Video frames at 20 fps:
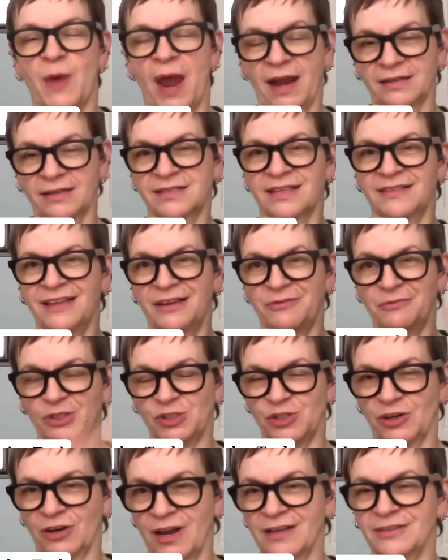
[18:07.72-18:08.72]
expects, and
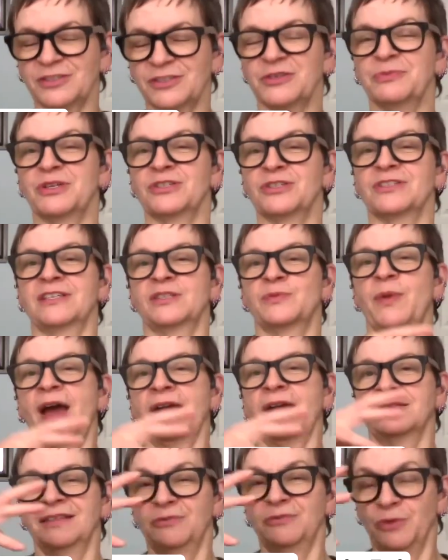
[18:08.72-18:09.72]
then what your customers
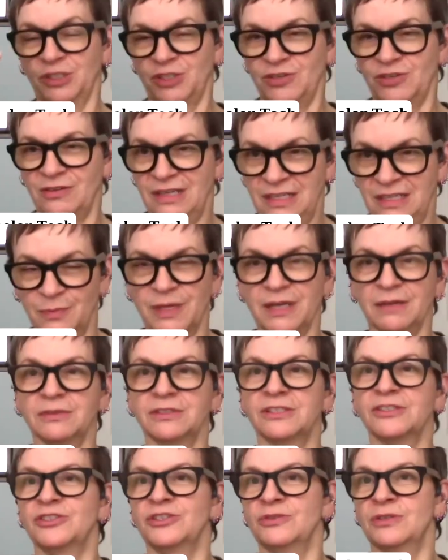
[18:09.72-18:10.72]
expect, and what you need to
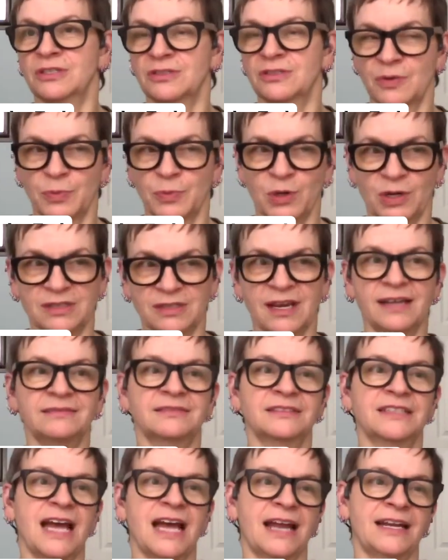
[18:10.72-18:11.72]
be able to do to support
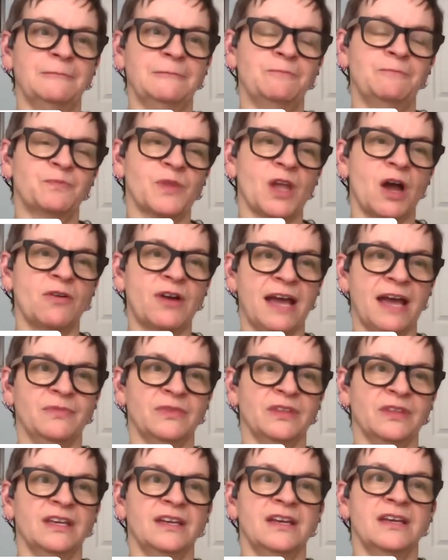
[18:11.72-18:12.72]
that. Got it.
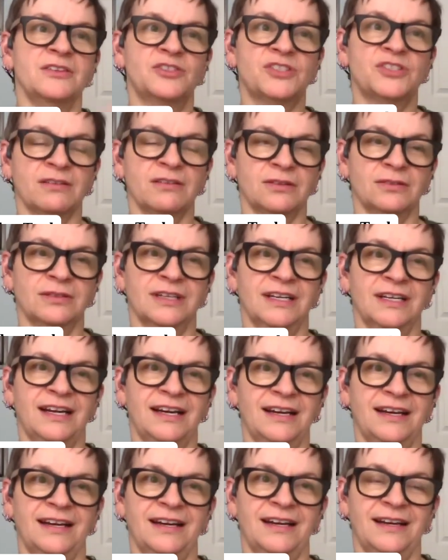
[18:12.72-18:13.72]
Okay.
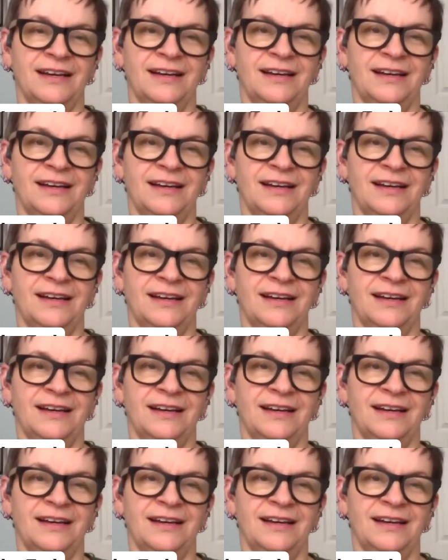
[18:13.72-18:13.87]
So